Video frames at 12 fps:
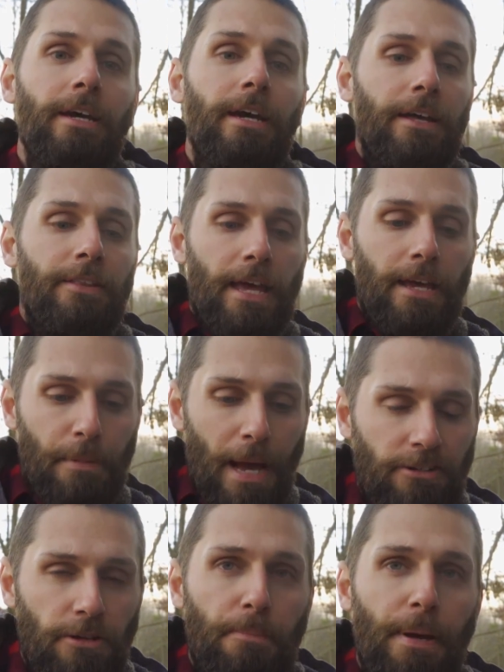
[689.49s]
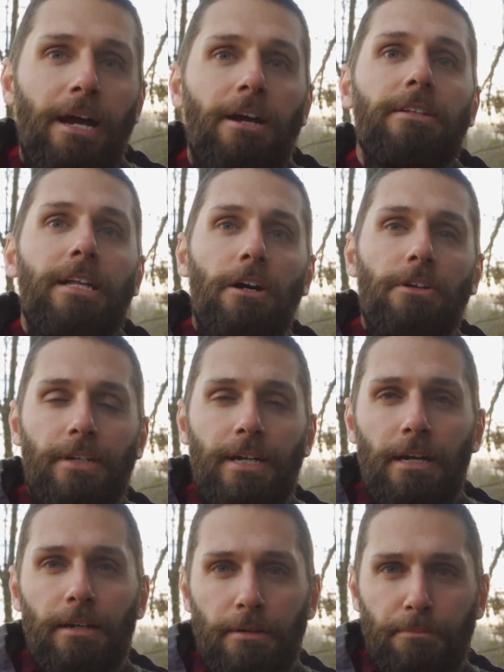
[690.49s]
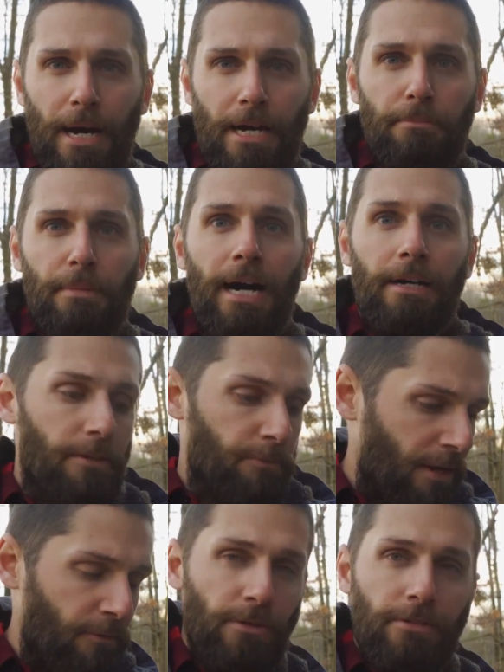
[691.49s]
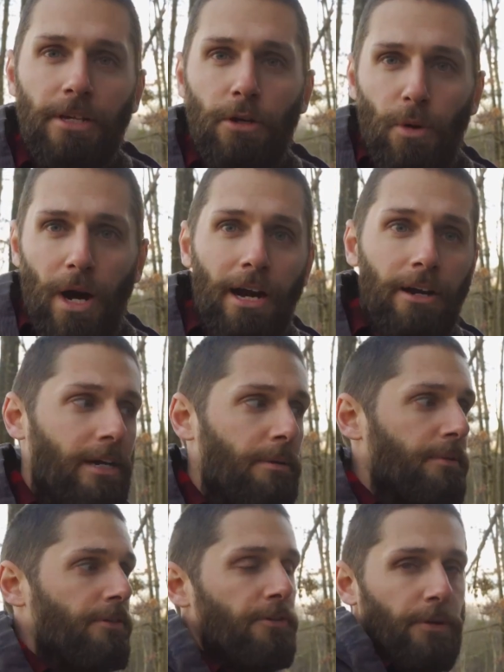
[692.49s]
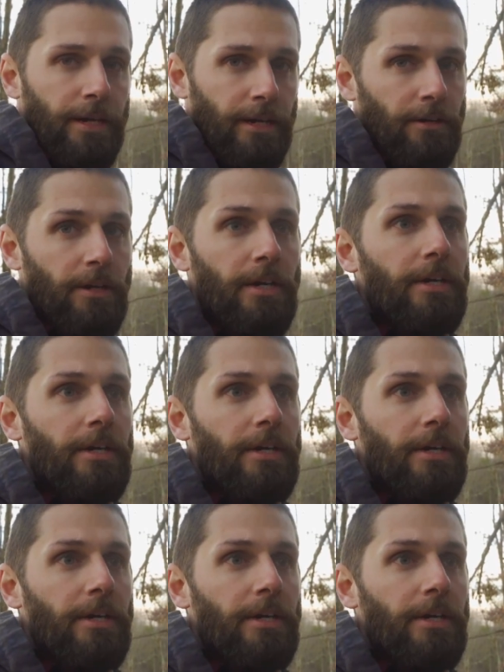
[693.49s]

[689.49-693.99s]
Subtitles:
and they actually parallel in the combiner box, and we have one set of wire coming through here.